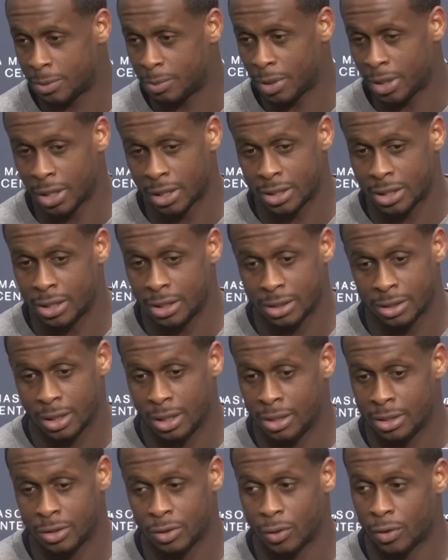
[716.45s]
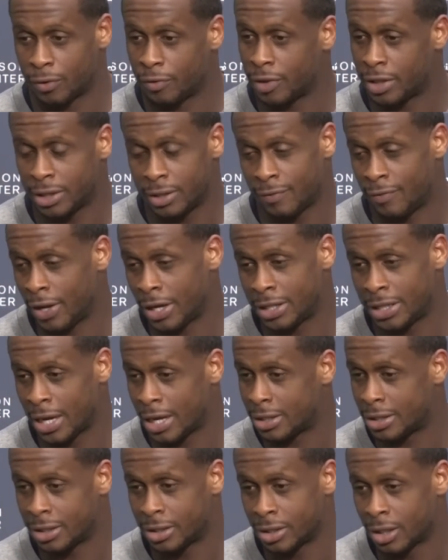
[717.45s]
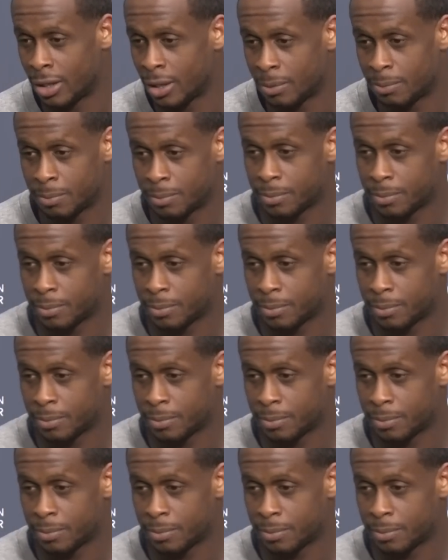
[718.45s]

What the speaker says: because he's doing a fantastic job.